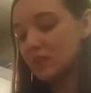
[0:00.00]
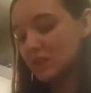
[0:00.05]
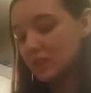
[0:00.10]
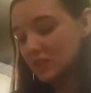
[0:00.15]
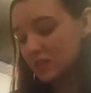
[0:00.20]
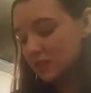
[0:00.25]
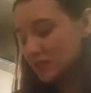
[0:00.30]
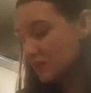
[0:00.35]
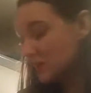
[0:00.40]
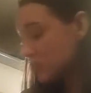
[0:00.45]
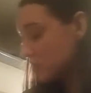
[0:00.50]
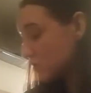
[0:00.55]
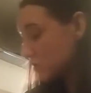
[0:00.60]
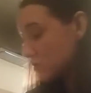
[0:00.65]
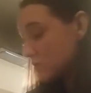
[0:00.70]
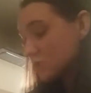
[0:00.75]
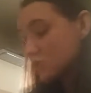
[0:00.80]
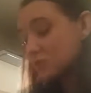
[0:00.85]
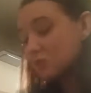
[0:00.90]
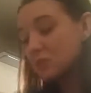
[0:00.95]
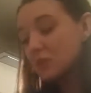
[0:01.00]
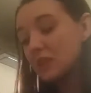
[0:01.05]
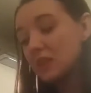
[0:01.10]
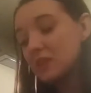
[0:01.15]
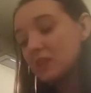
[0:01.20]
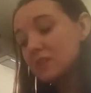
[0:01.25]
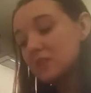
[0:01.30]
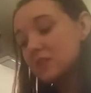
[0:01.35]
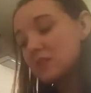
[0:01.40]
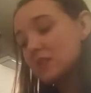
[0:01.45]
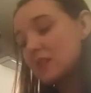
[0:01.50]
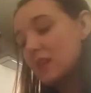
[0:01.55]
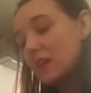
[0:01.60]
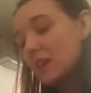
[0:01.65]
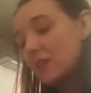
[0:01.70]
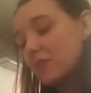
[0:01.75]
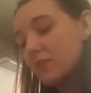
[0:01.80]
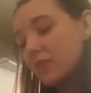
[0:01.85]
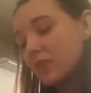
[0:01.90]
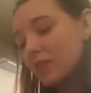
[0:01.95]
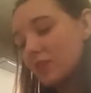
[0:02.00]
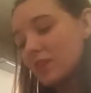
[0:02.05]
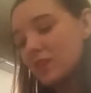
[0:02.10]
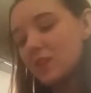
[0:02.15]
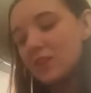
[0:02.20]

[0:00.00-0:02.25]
the essential Korean stuff.